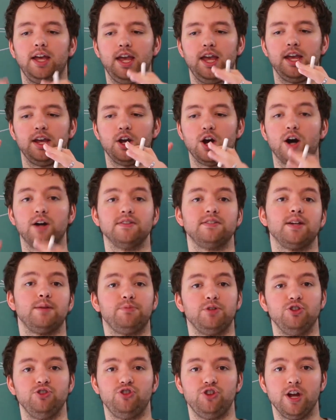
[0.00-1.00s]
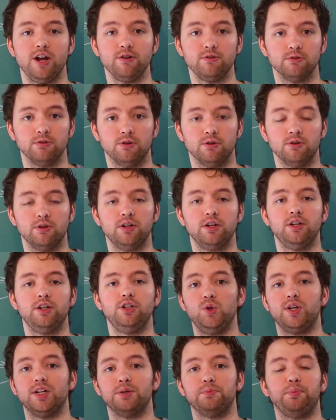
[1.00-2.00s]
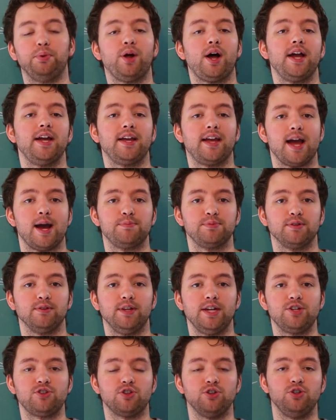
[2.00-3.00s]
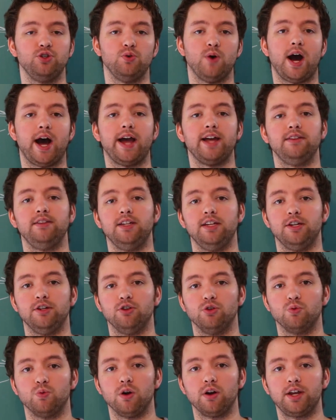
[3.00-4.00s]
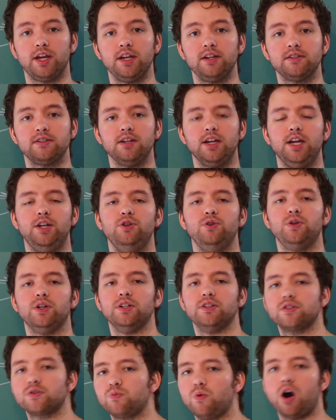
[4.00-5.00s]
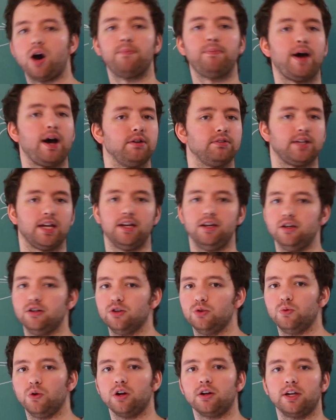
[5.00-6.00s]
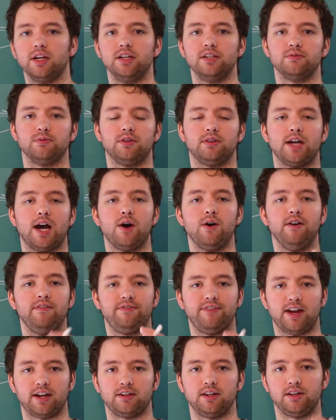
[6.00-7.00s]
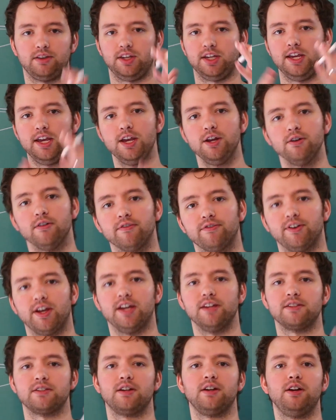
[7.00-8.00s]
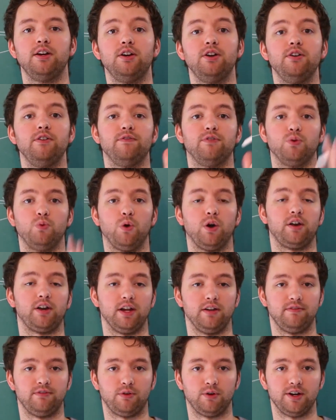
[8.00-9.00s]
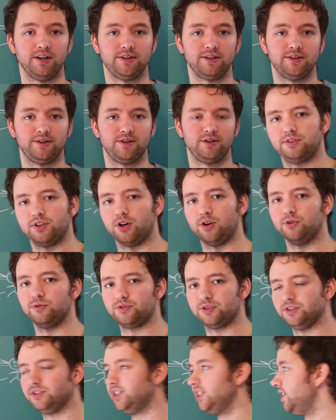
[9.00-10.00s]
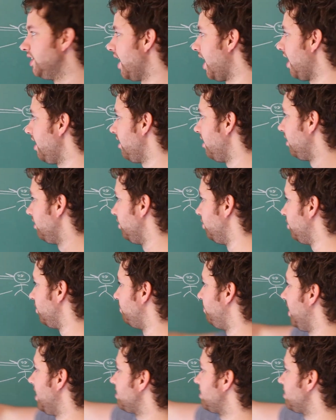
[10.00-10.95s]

a concept in general, you can apply encapsulation to hide the inner workings, and you can swap out that inner workings without affecting the interface for working for it. So to see that, you could